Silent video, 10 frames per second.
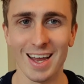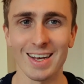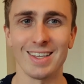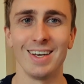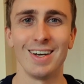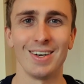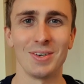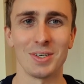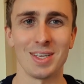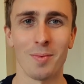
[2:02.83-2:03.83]
8th
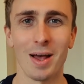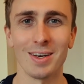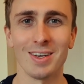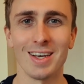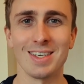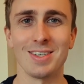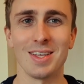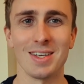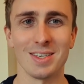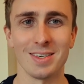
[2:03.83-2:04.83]
under Sam Allardyce in
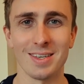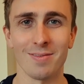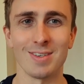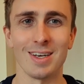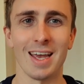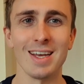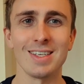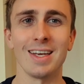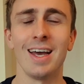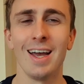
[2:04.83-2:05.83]

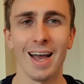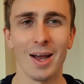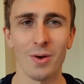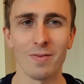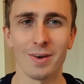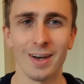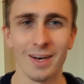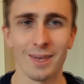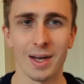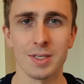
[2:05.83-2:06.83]
2017-18. However,
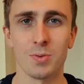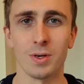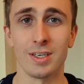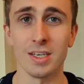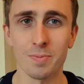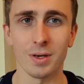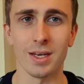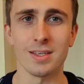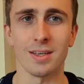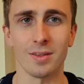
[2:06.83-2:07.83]
fans were
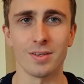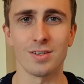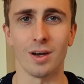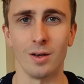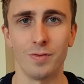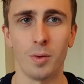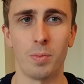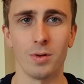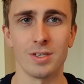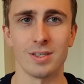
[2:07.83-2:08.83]
displeased at the style of
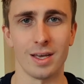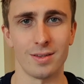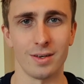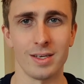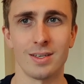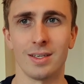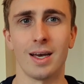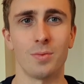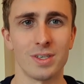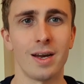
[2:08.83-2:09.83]
football, to say the least, and
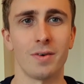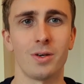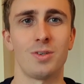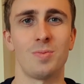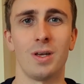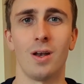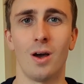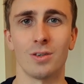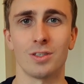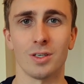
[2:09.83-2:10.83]
that was never going to be a
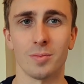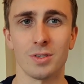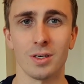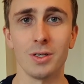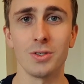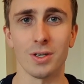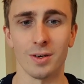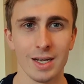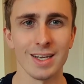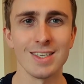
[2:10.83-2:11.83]
long-term
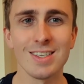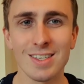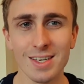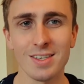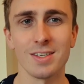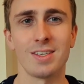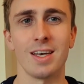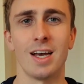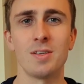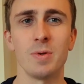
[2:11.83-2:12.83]
solution.
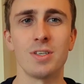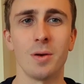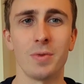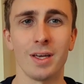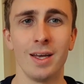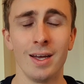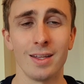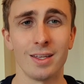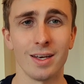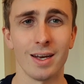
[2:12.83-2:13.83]
Consistency has been something
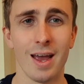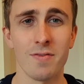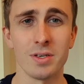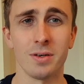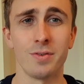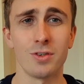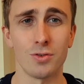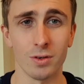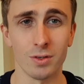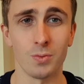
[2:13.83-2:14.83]
that Everton have
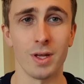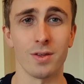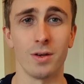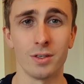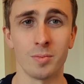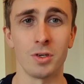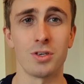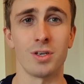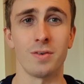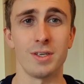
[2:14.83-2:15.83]
struggled with under
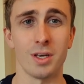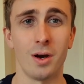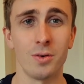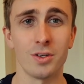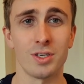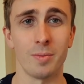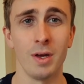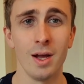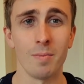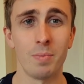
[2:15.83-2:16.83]
Moshiri's ownership,
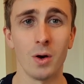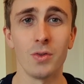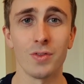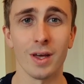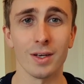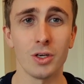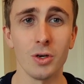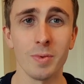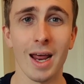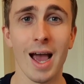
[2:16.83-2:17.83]
both
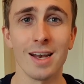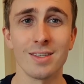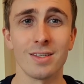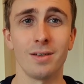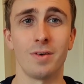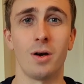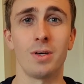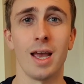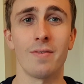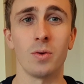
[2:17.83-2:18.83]
Koeman and Silva
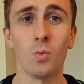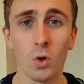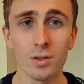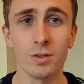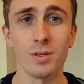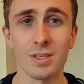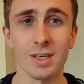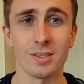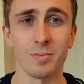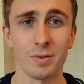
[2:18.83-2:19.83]
only having one good
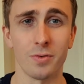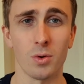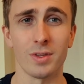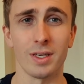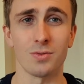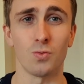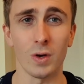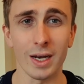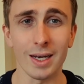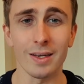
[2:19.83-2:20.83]
season before things
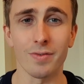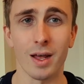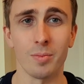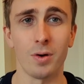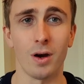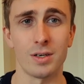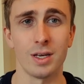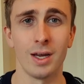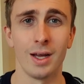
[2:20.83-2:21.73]
really fell apart.